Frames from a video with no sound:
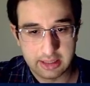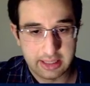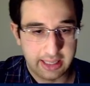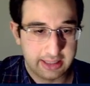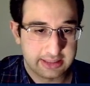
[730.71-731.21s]

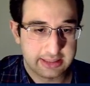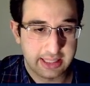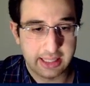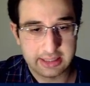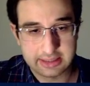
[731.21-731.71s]
Takes,
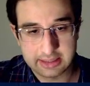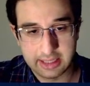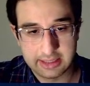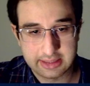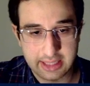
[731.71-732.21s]
takes,
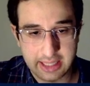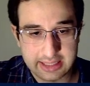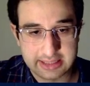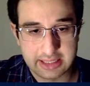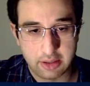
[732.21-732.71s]
takes, takes,
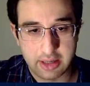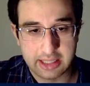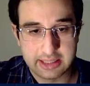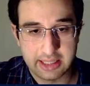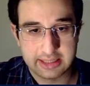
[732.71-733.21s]
and now knight
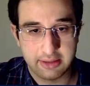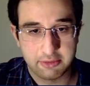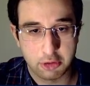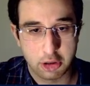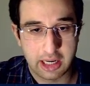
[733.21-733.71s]
takes
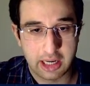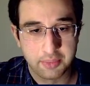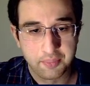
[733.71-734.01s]
a4. And